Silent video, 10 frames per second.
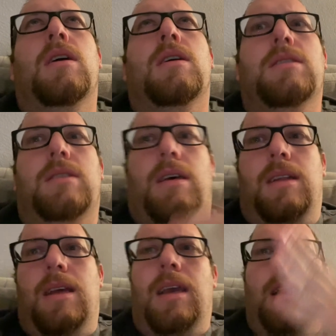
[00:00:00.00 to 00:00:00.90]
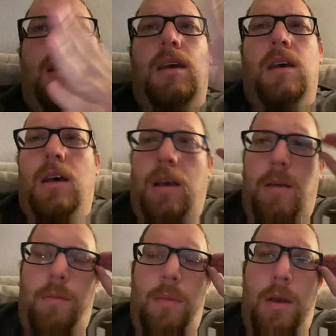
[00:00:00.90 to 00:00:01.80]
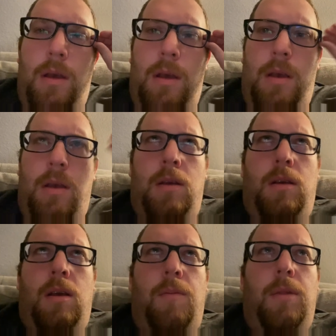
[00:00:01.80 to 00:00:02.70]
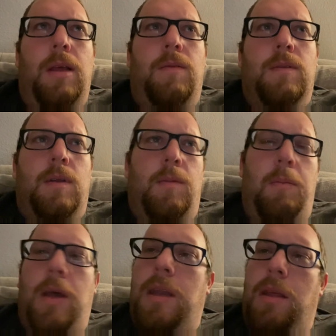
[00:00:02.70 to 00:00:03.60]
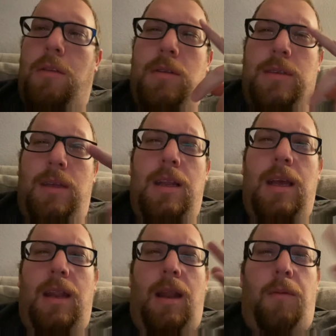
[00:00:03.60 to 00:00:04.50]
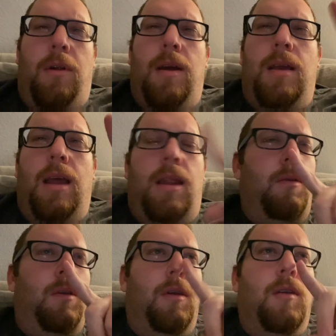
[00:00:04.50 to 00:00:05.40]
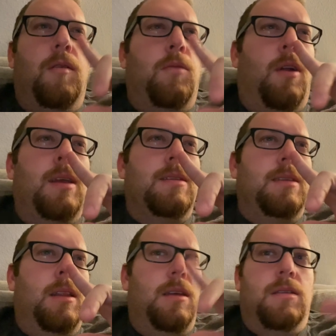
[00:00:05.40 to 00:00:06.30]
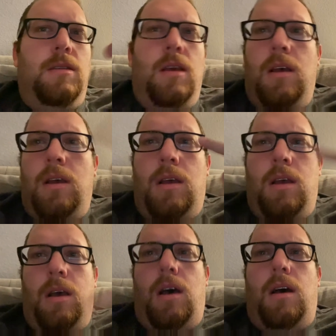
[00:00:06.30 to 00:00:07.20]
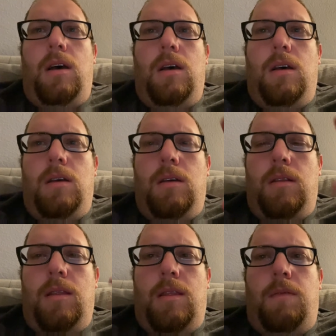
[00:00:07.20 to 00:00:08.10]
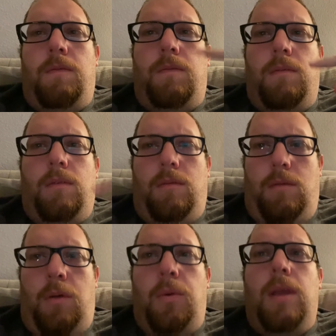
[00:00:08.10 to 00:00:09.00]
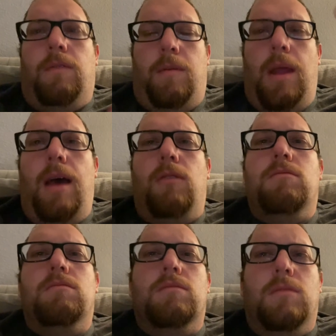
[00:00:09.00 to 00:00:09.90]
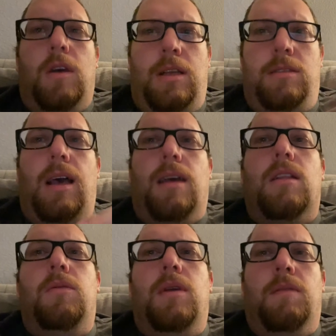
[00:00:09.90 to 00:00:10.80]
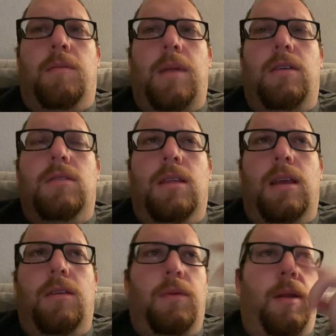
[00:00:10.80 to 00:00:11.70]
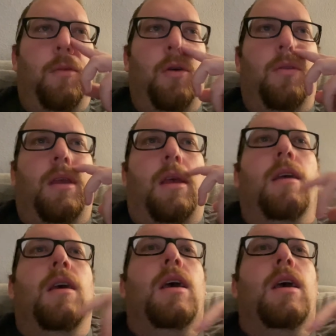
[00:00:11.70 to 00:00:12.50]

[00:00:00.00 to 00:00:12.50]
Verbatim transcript: Sunday. Um, I believe it's going to be Monday through Sunday, and then I'll probably and then you're going to probably see this uh, the a week from now, exactly a week from now. I think is when I'm posting it.